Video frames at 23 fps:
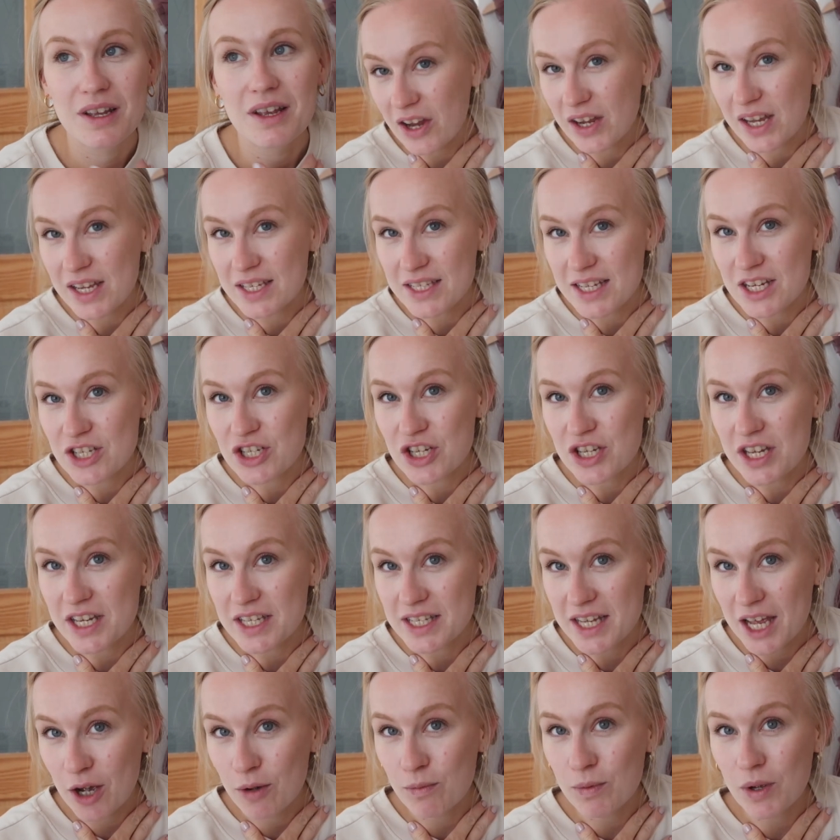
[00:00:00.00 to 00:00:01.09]
Like I say, she needs
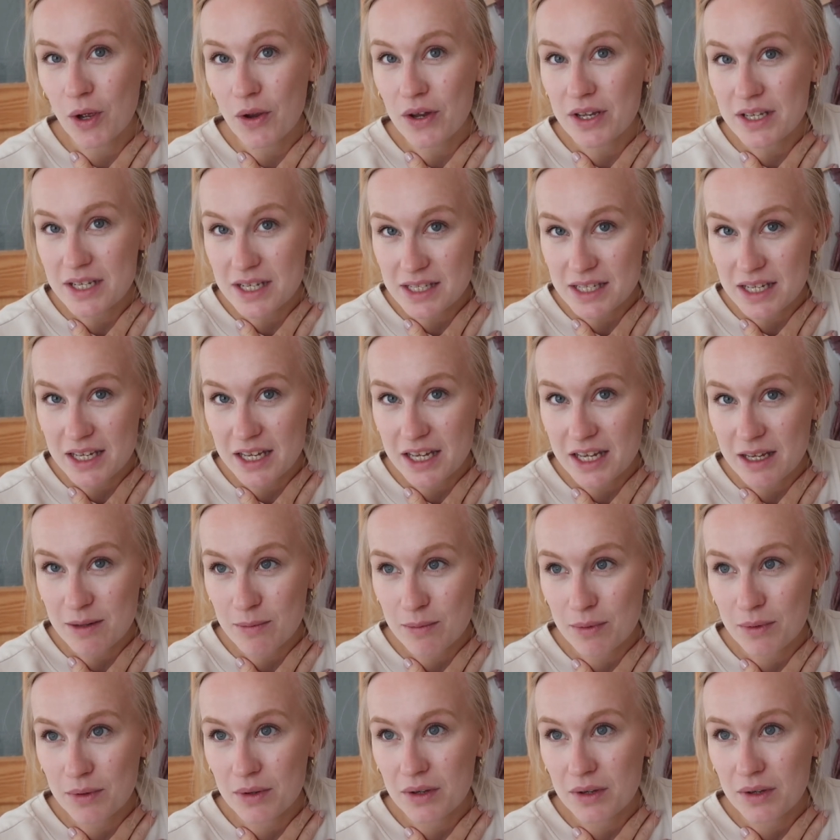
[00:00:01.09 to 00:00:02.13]
help going to sleep.